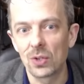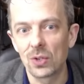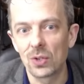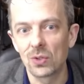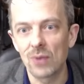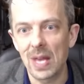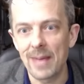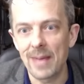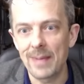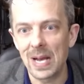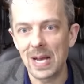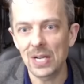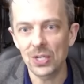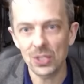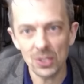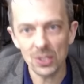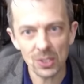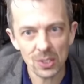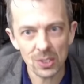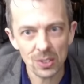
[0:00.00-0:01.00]

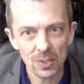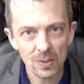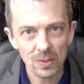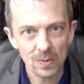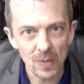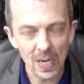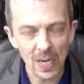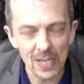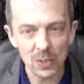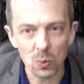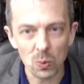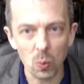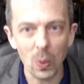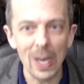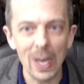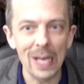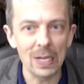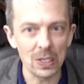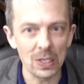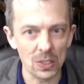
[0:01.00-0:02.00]
reimagined, as
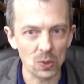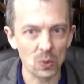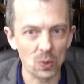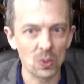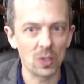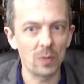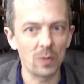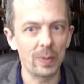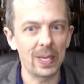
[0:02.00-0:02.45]
well as also being